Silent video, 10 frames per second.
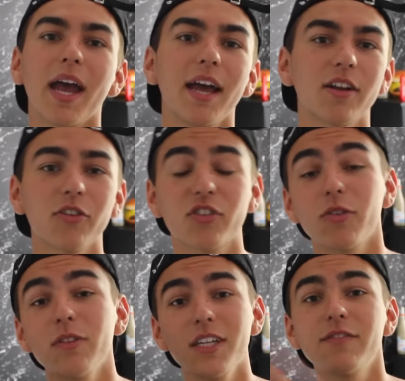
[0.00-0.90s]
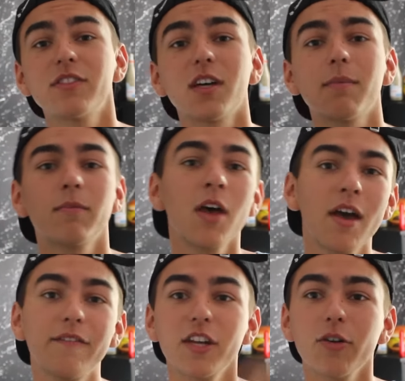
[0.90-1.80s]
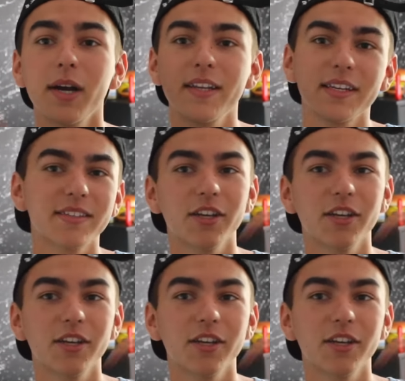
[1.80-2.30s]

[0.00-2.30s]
and also leave some video ideas